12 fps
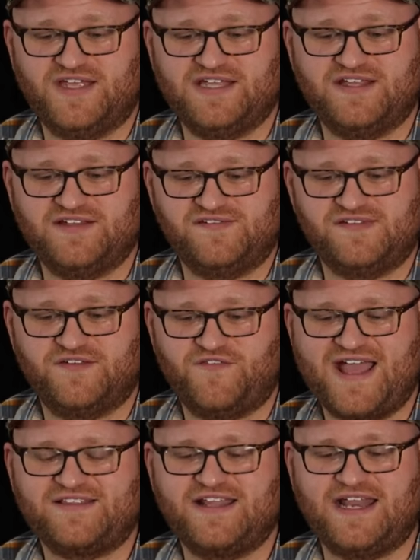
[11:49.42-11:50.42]
movie, it is
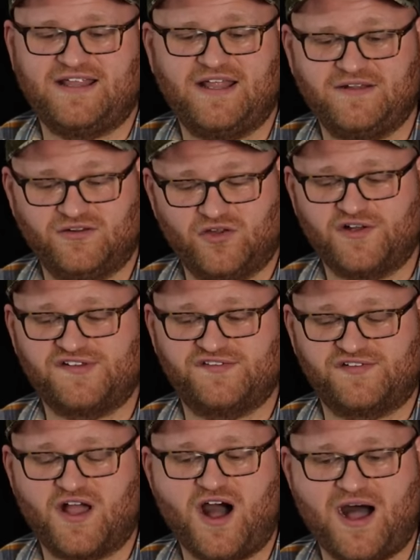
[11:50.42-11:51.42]
the fact that it, it
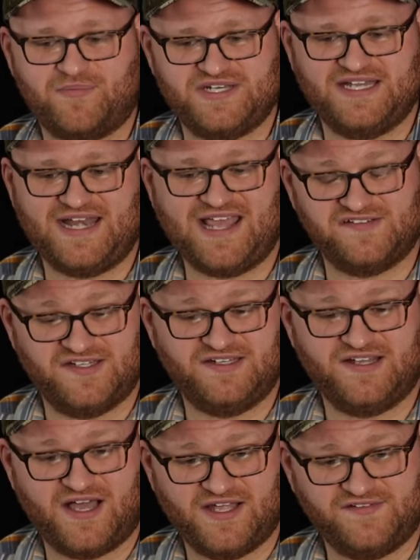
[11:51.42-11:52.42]
looks as competent as
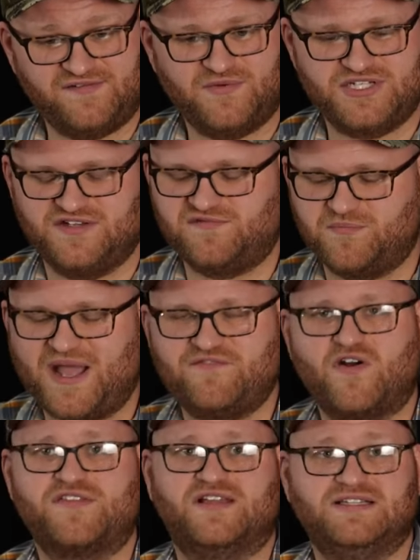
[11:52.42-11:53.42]
it does, which it's
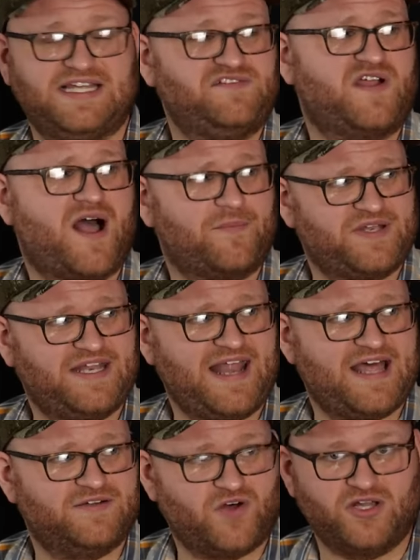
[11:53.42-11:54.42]
by far the least
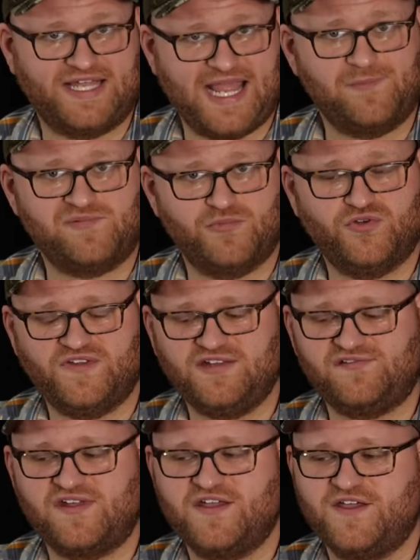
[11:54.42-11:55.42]
competent out of all the Apes
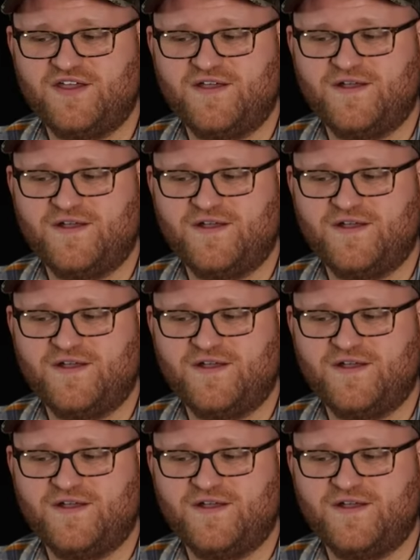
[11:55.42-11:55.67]
movies.